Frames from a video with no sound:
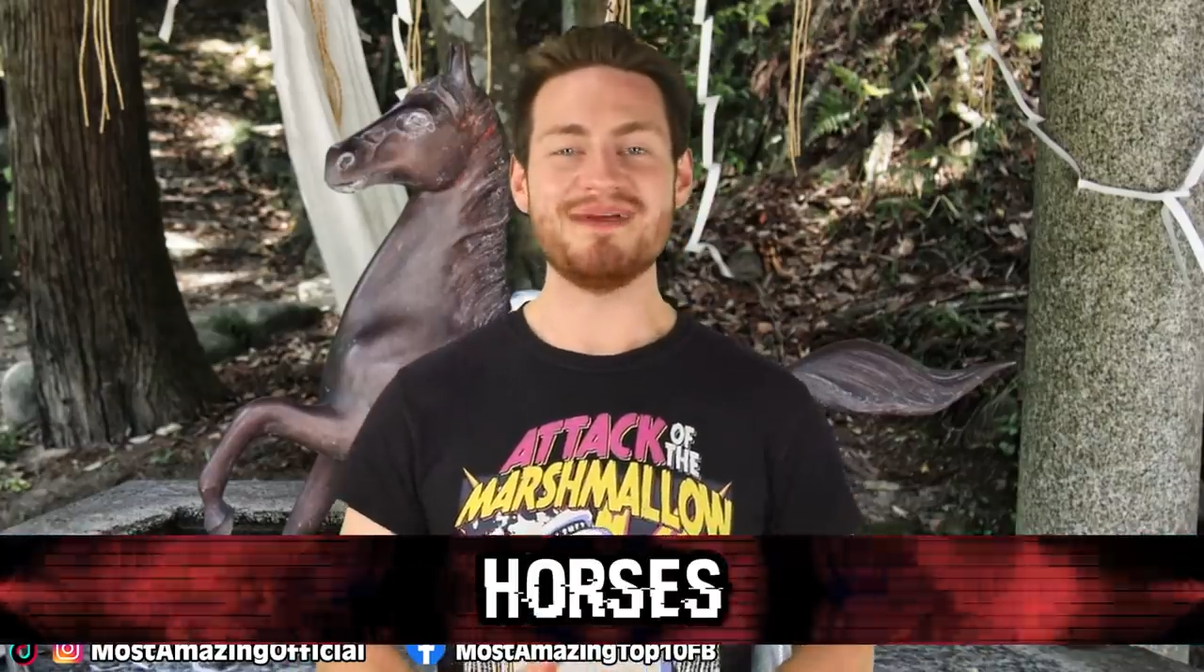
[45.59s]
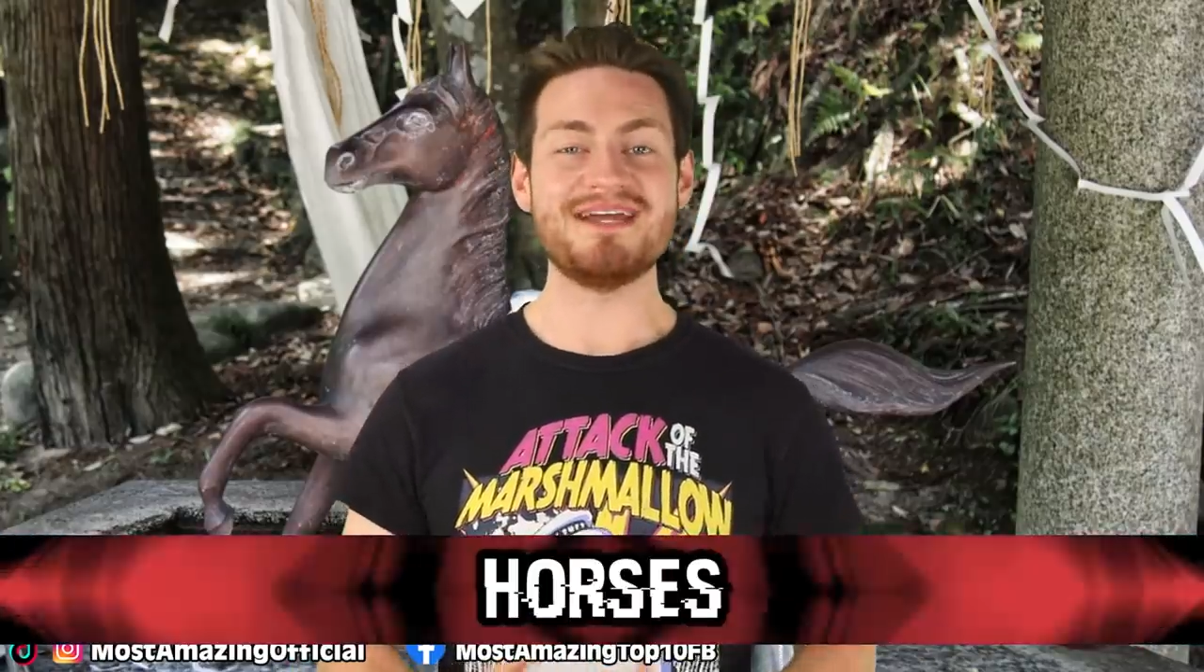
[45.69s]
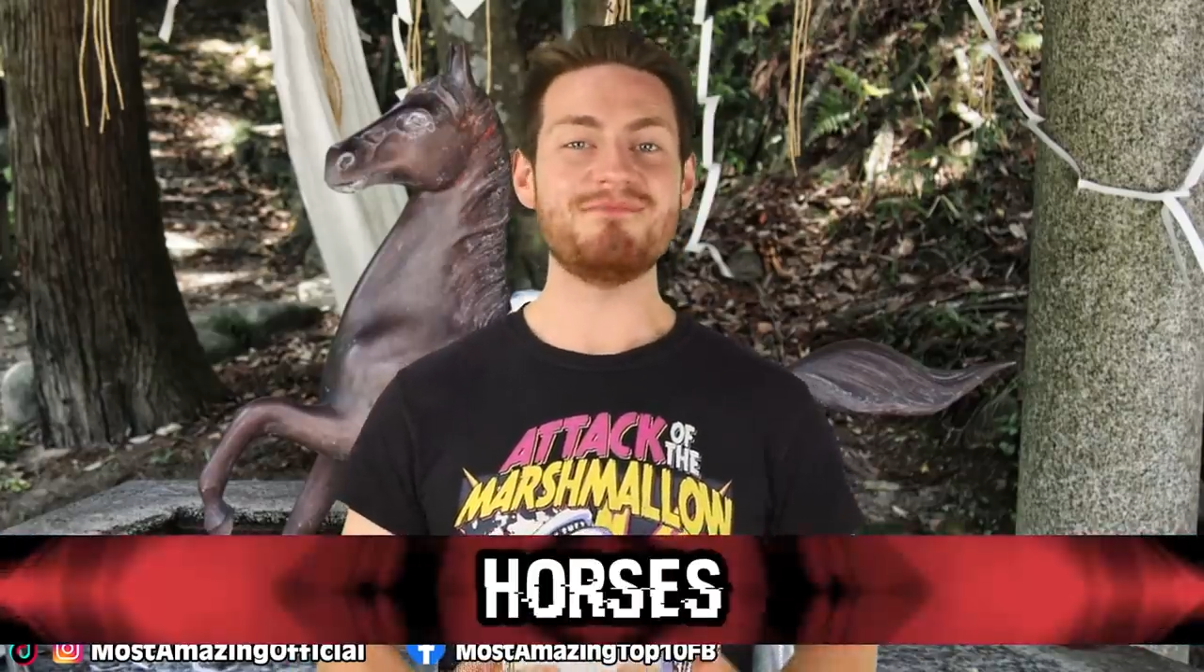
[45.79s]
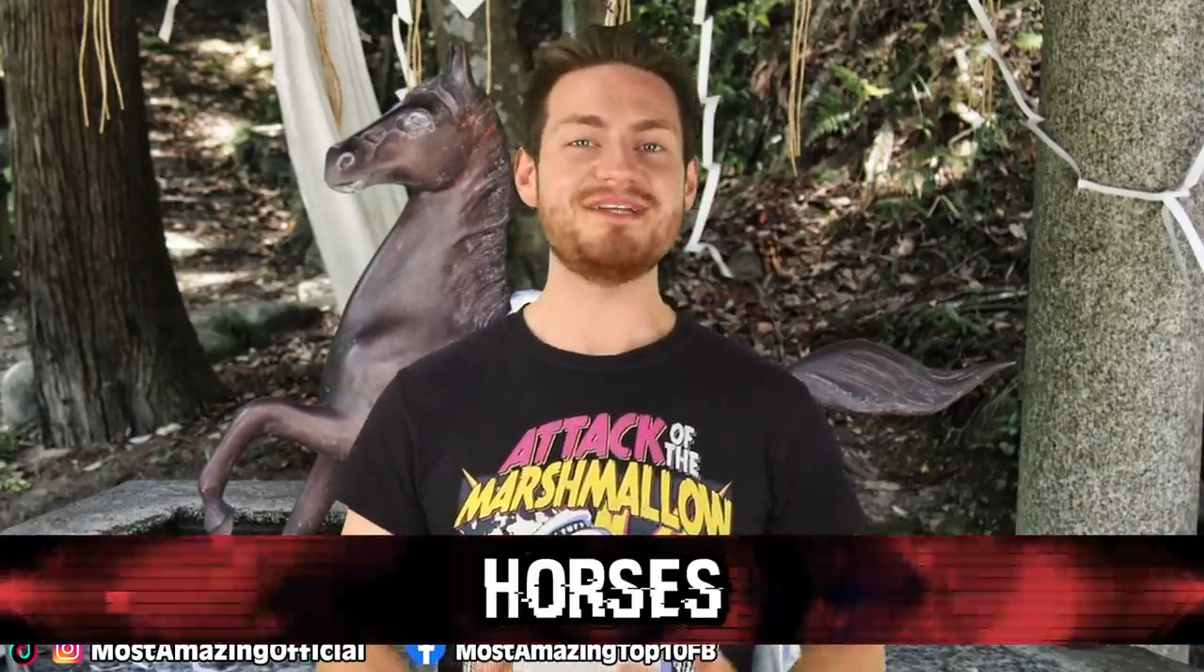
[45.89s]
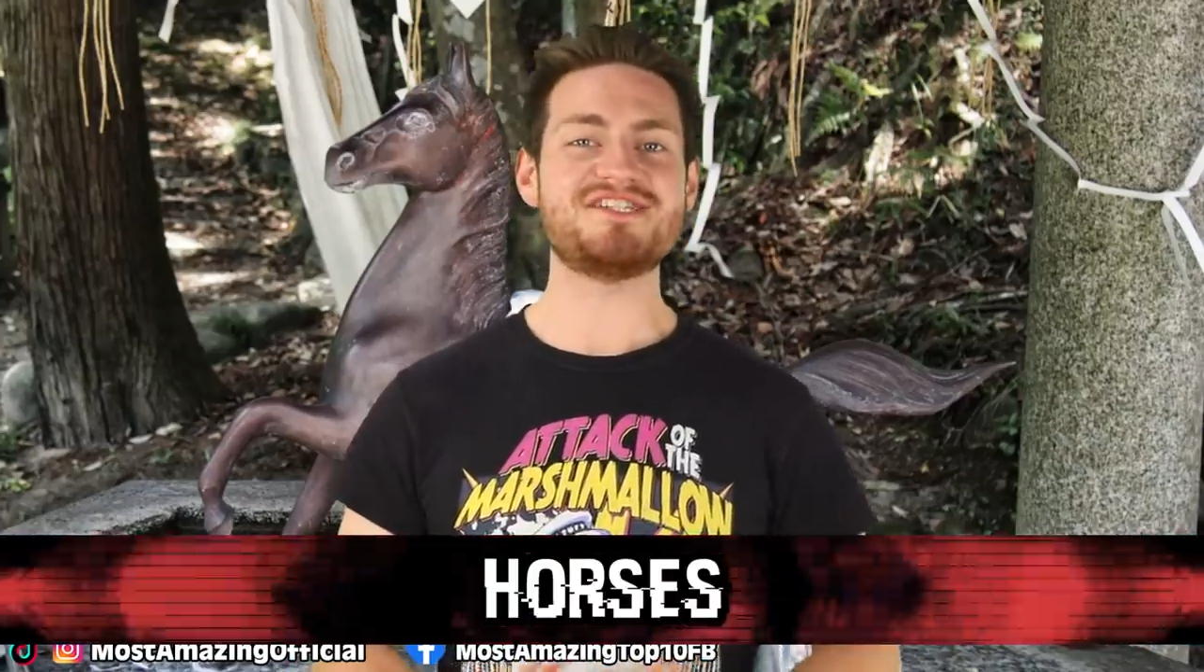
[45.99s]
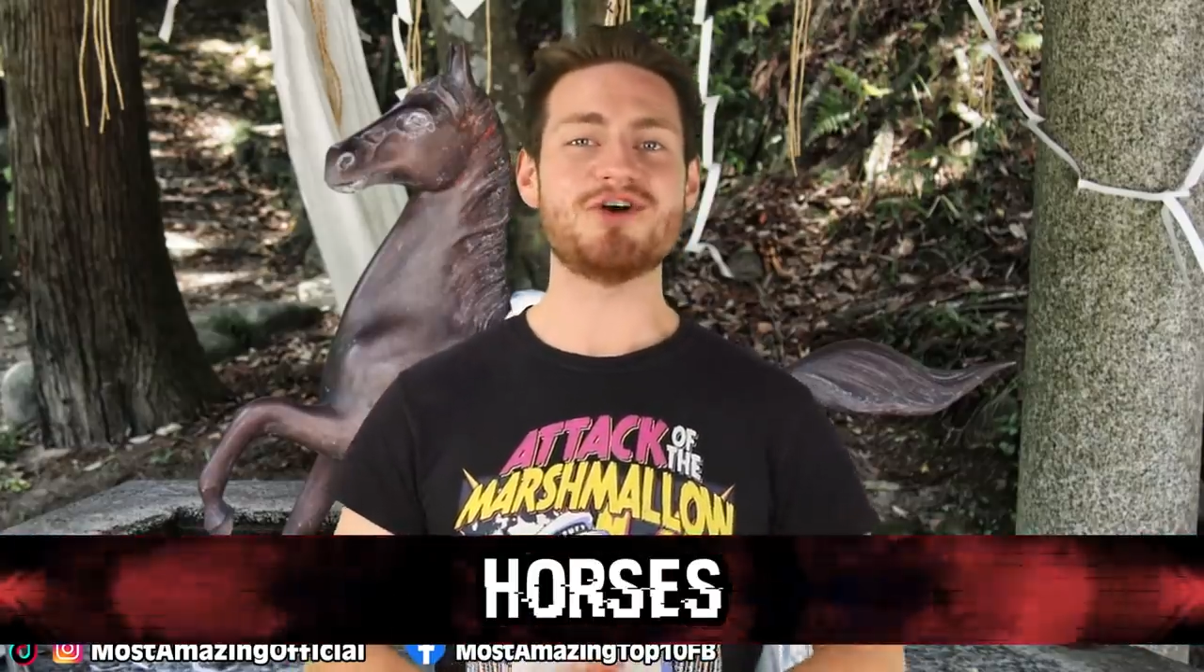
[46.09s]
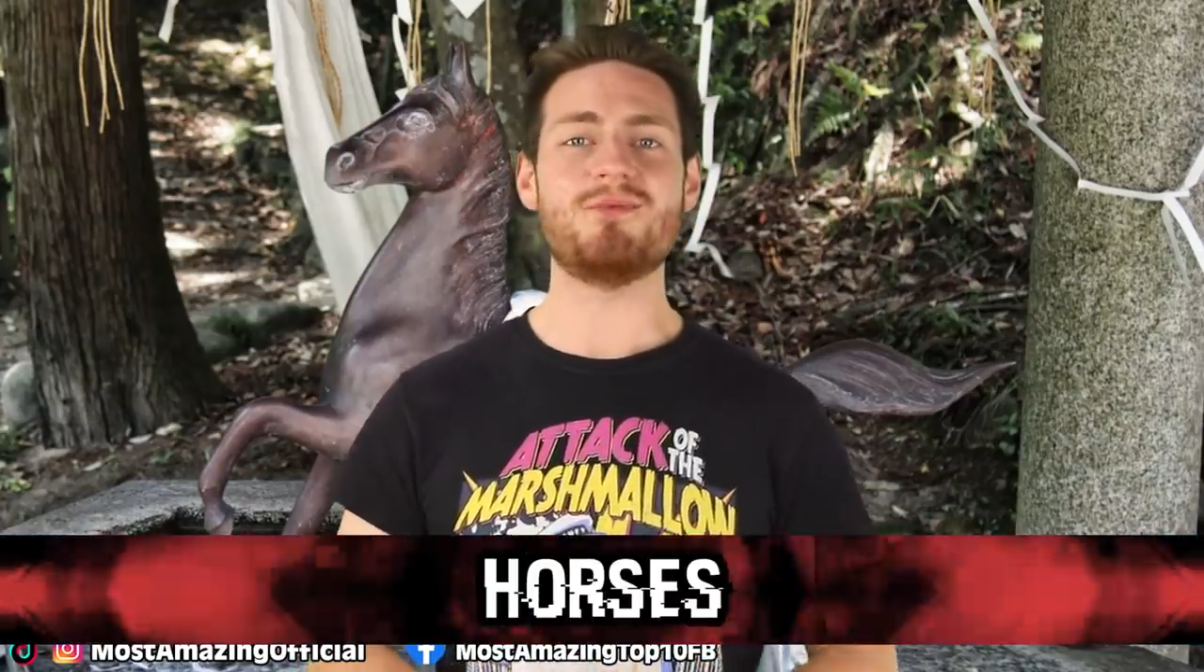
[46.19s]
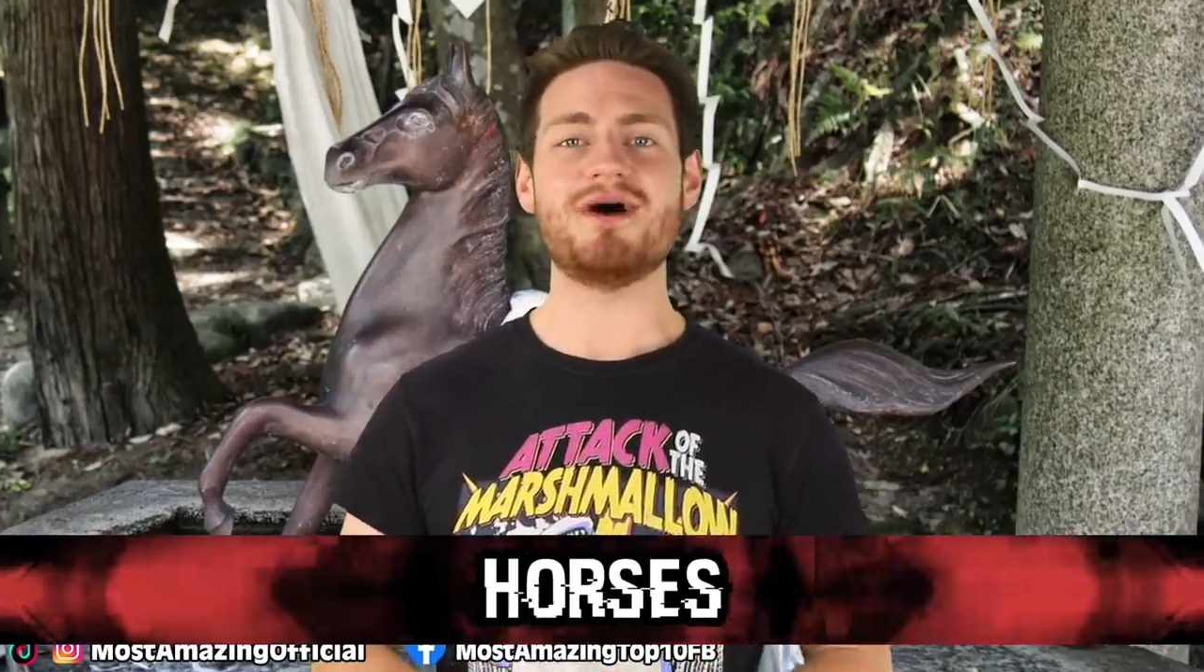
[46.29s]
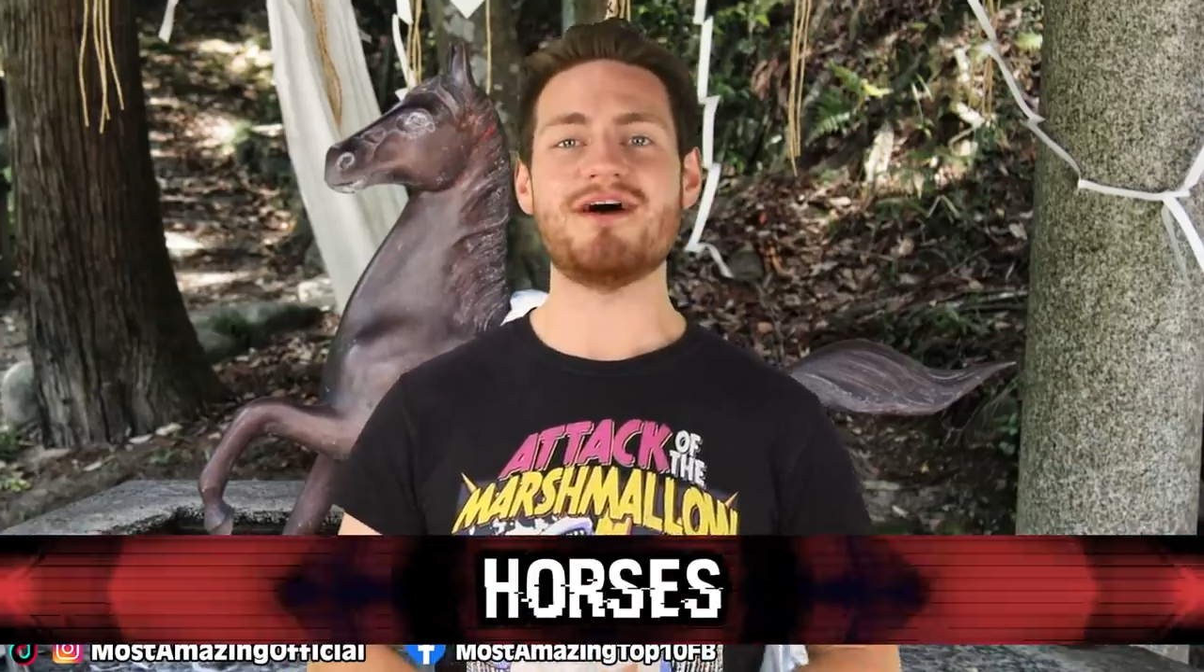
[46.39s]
Mina Misoma